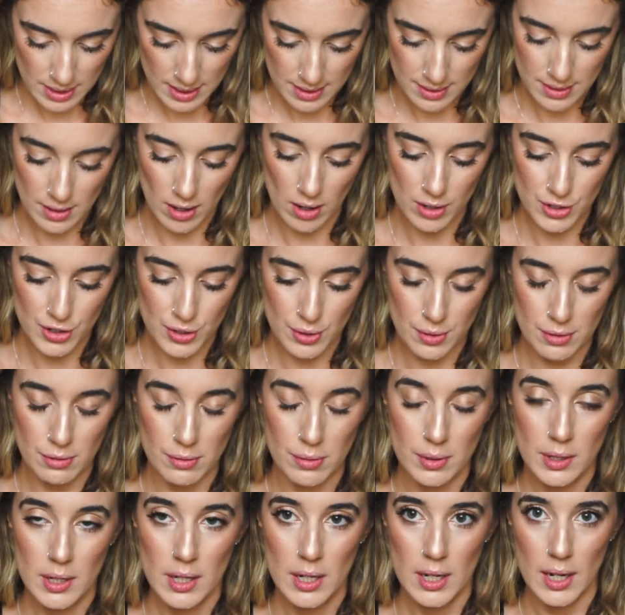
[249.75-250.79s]
It's also
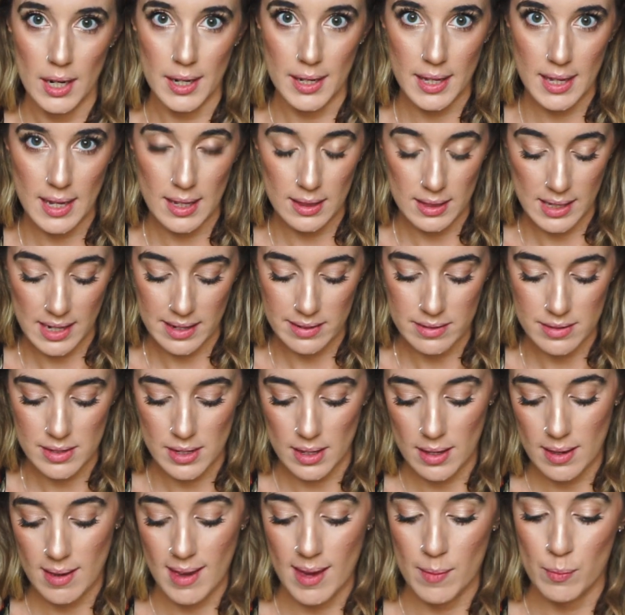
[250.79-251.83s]
a kit lens.
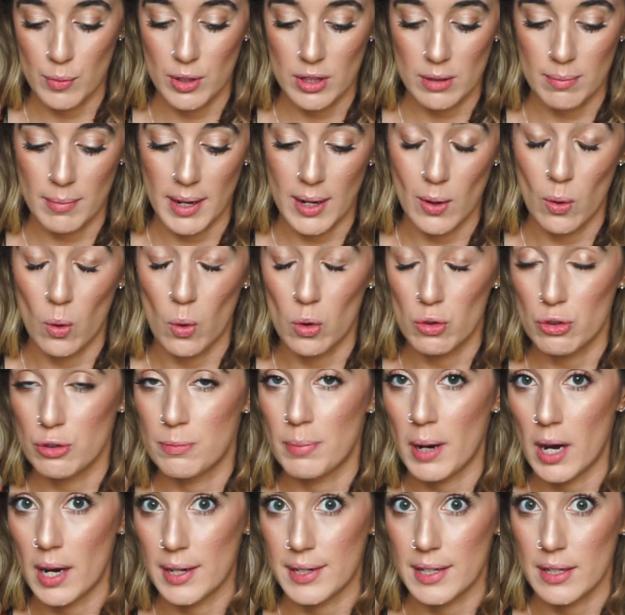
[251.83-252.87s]
It came with my old
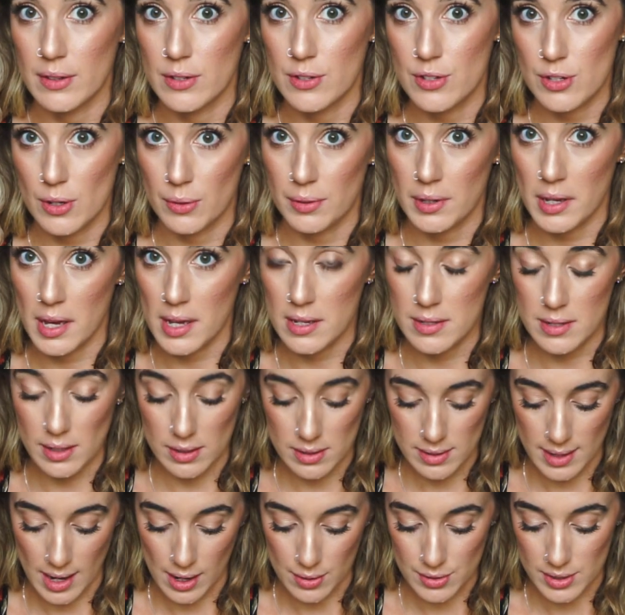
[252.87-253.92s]
body, the Sony
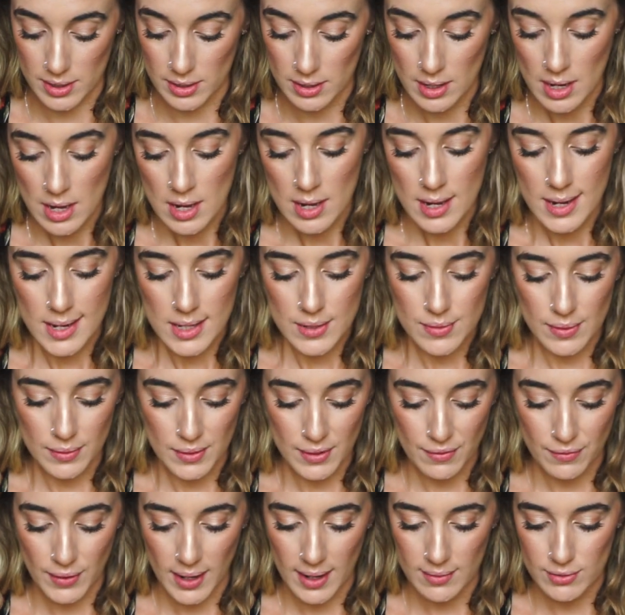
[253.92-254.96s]
a6000. It's
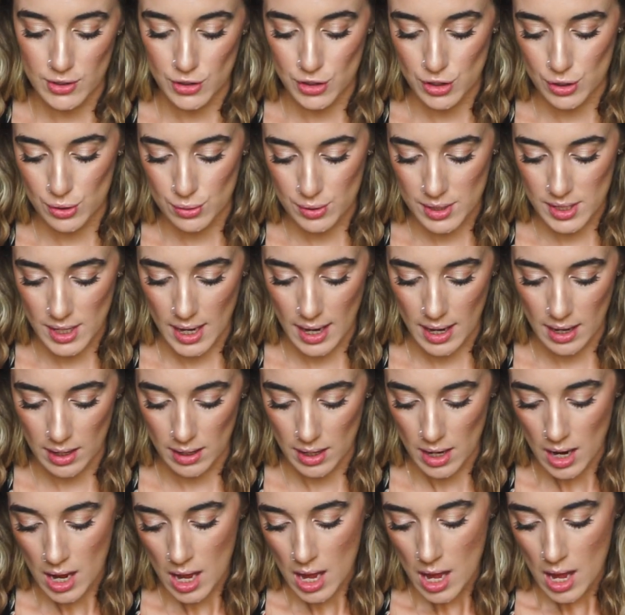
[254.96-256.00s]
55 to 210